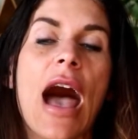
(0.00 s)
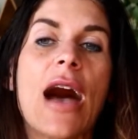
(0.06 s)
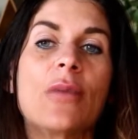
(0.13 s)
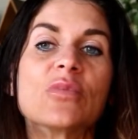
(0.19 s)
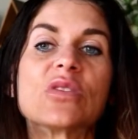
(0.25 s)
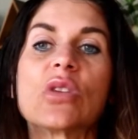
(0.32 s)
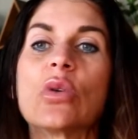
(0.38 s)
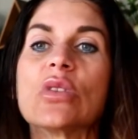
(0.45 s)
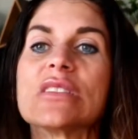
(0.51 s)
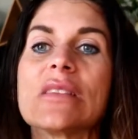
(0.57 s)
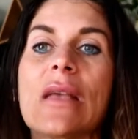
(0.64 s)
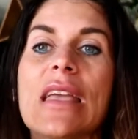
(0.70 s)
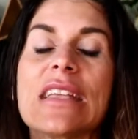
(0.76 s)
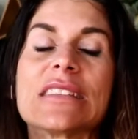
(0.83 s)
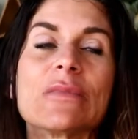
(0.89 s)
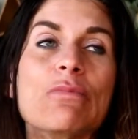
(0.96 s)
So
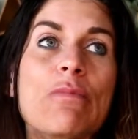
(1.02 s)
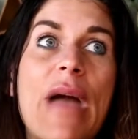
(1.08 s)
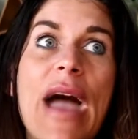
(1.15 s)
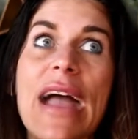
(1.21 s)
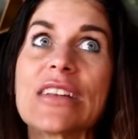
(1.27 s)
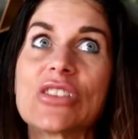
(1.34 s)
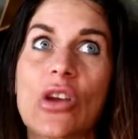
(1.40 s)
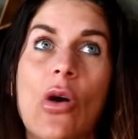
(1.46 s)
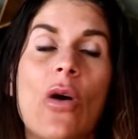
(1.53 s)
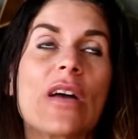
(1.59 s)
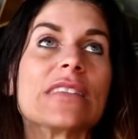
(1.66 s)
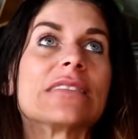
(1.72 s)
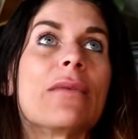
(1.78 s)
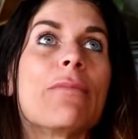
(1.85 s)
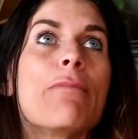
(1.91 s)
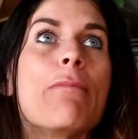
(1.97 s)
it's magical.
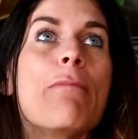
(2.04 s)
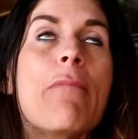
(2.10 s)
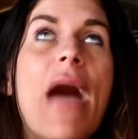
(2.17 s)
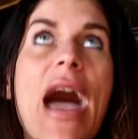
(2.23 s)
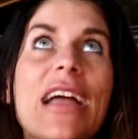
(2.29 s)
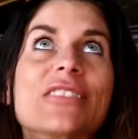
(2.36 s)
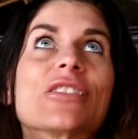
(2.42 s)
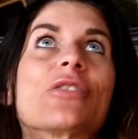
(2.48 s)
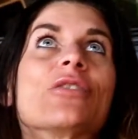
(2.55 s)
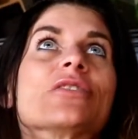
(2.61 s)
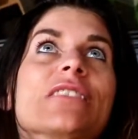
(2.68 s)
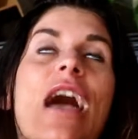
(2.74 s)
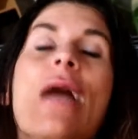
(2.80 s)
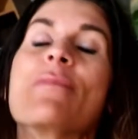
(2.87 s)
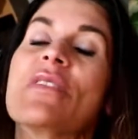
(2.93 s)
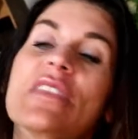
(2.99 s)
It's a magical
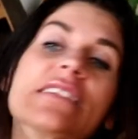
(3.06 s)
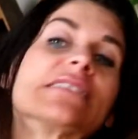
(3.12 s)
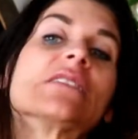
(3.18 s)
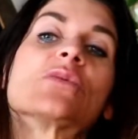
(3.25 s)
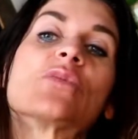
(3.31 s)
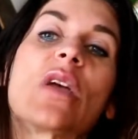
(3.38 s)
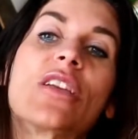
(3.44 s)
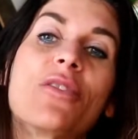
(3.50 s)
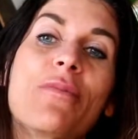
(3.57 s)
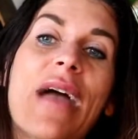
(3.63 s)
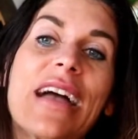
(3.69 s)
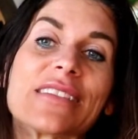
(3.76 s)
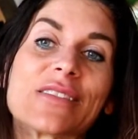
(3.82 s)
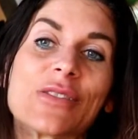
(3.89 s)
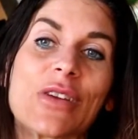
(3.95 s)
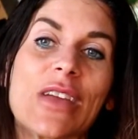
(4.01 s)
time. And this is what you're
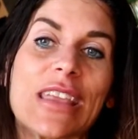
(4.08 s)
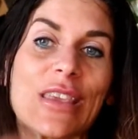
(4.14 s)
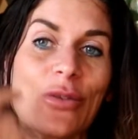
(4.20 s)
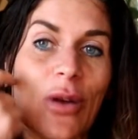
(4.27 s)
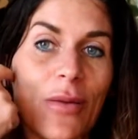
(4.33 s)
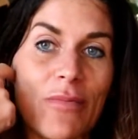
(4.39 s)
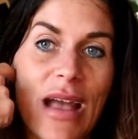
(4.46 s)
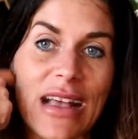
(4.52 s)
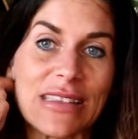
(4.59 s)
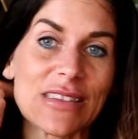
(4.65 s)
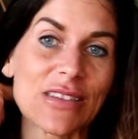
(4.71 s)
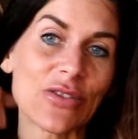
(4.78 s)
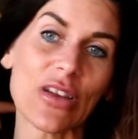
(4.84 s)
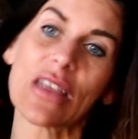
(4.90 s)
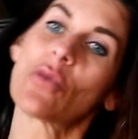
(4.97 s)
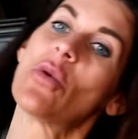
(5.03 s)
mastering. You are
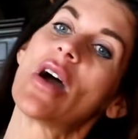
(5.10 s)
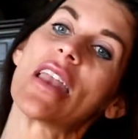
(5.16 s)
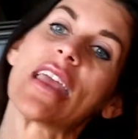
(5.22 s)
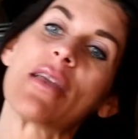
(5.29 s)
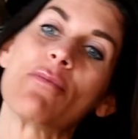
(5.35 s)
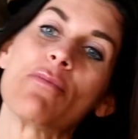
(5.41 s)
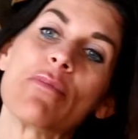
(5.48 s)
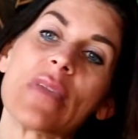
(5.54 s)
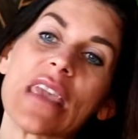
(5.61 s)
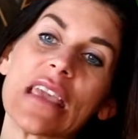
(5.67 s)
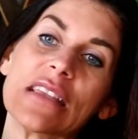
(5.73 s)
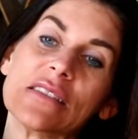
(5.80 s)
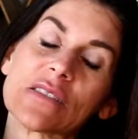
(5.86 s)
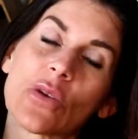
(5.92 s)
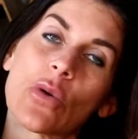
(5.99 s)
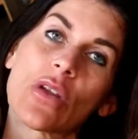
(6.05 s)
mastering what it
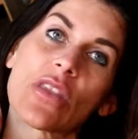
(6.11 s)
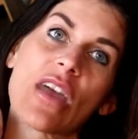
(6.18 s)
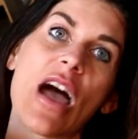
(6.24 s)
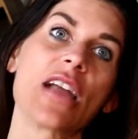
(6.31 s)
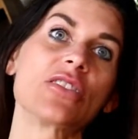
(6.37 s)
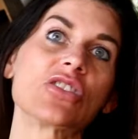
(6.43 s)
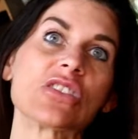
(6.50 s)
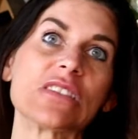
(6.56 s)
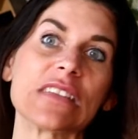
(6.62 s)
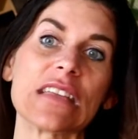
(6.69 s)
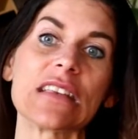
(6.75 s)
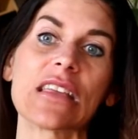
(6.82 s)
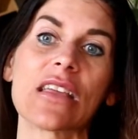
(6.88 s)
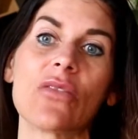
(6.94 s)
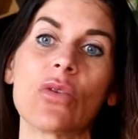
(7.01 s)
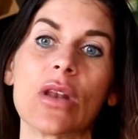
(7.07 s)
means, or the
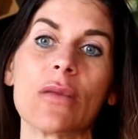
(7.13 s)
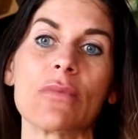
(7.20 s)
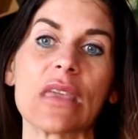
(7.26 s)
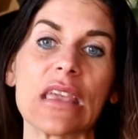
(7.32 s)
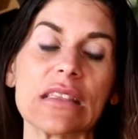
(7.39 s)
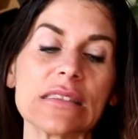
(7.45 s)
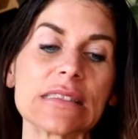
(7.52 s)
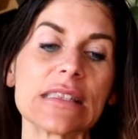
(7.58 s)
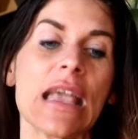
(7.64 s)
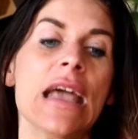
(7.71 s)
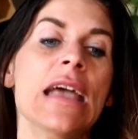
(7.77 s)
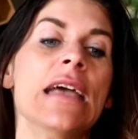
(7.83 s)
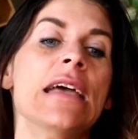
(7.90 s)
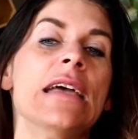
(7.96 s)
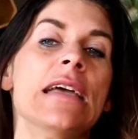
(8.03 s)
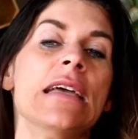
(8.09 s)
understanding of what it means
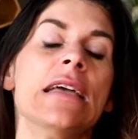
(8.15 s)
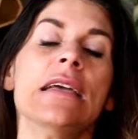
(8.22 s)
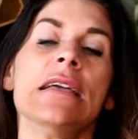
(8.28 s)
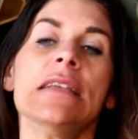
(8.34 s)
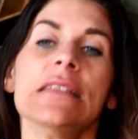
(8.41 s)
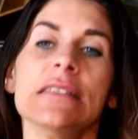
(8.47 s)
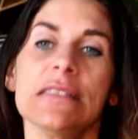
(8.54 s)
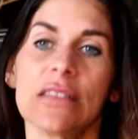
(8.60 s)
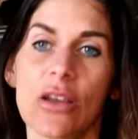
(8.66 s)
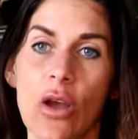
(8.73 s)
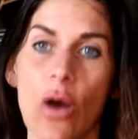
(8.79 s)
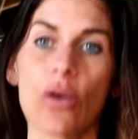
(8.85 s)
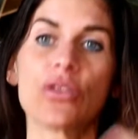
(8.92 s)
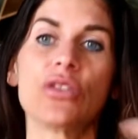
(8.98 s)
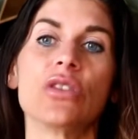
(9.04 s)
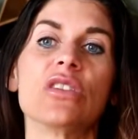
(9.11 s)
to
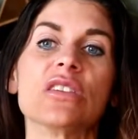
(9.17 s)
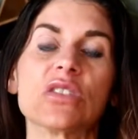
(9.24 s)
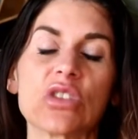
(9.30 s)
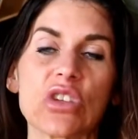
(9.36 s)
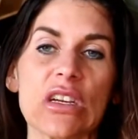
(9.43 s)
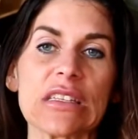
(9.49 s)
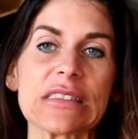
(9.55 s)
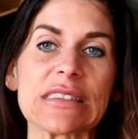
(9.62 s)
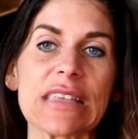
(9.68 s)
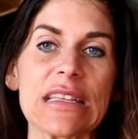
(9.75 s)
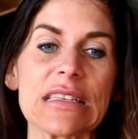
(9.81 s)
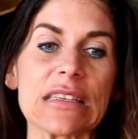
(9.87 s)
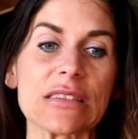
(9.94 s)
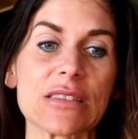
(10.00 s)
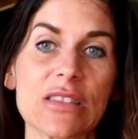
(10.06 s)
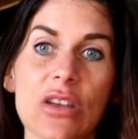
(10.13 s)
go through this
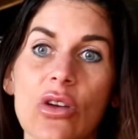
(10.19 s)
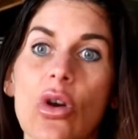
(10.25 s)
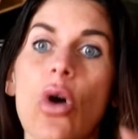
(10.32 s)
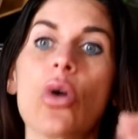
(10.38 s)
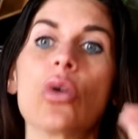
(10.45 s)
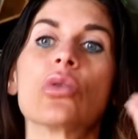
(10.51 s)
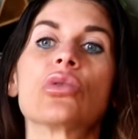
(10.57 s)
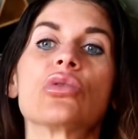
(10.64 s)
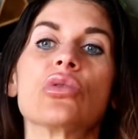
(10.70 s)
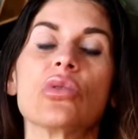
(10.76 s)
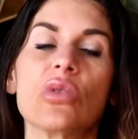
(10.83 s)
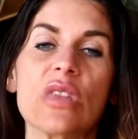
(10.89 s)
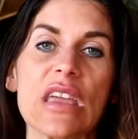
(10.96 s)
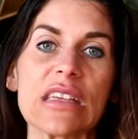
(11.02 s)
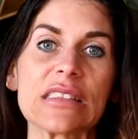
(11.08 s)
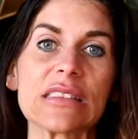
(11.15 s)
transcendence, to go through
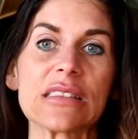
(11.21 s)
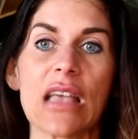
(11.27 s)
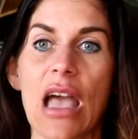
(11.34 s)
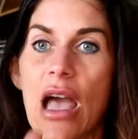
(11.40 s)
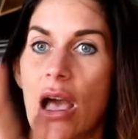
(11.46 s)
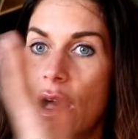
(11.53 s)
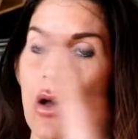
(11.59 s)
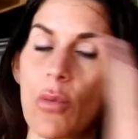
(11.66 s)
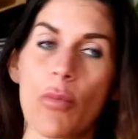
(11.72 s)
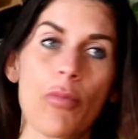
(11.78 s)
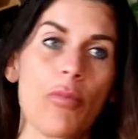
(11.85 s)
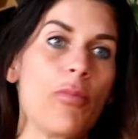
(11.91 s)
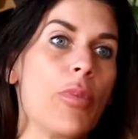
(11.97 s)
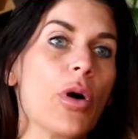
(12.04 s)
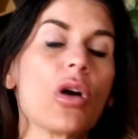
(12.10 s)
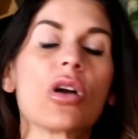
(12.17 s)
this
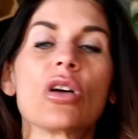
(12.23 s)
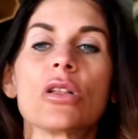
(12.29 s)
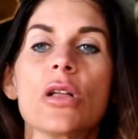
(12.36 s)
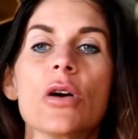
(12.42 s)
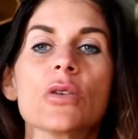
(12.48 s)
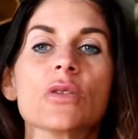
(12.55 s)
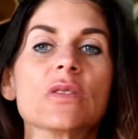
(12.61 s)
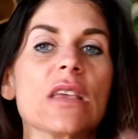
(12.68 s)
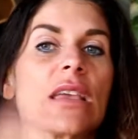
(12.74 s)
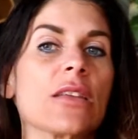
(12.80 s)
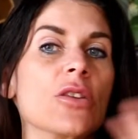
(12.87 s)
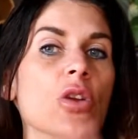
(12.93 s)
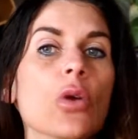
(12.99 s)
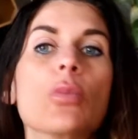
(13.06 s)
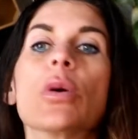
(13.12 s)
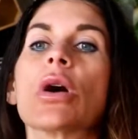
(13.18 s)
book closing,
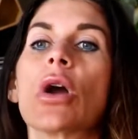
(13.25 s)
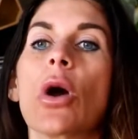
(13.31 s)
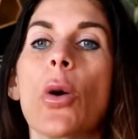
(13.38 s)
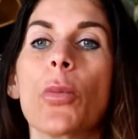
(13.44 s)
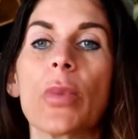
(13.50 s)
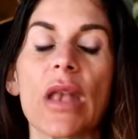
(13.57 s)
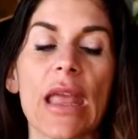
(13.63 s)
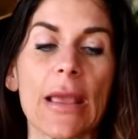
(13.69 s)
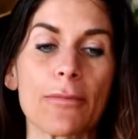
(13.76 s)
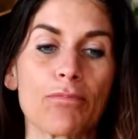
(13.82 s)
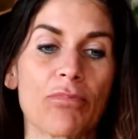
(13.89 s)
new book opening.